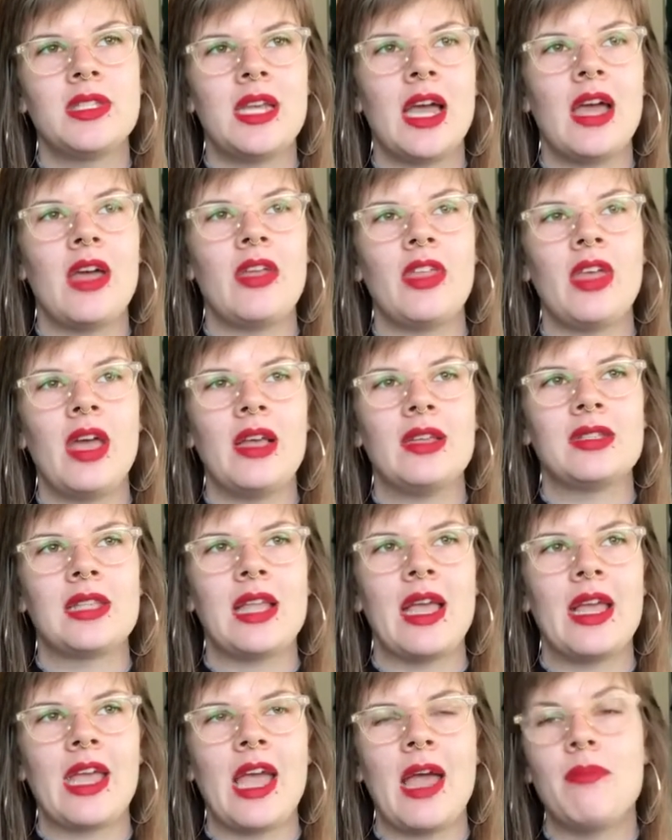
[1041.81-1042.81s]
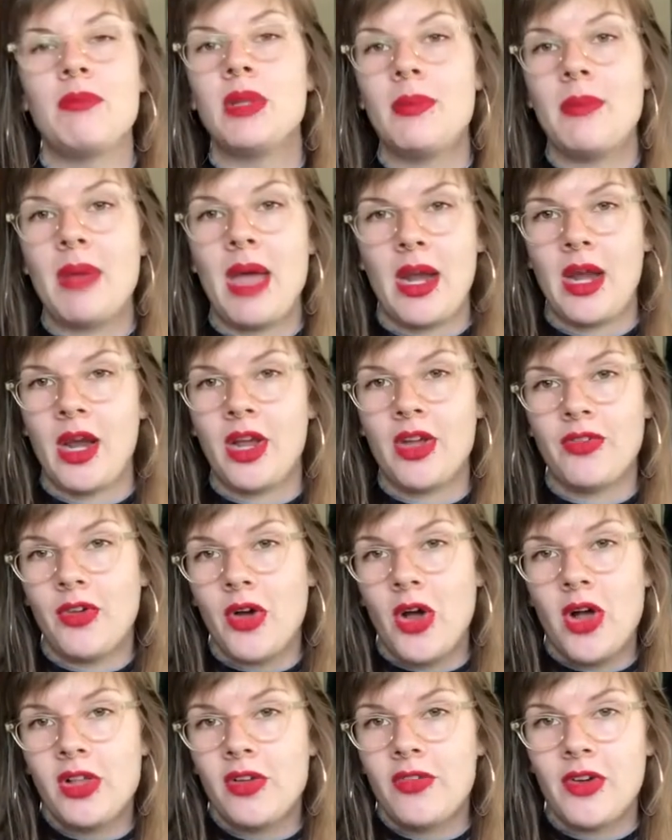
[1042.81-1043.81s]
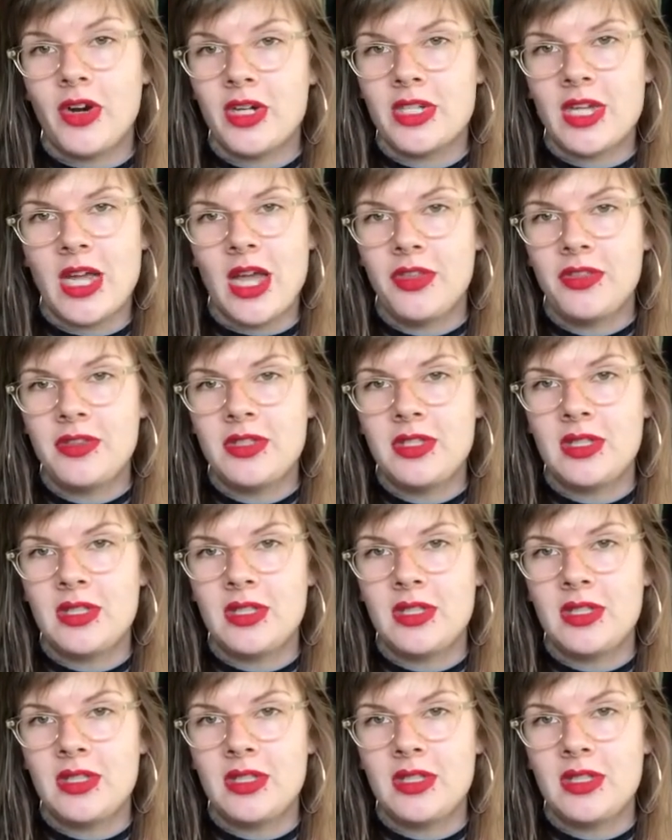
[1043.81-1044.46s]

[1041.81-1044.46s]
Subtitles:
death as like emblematic of all of our deaths.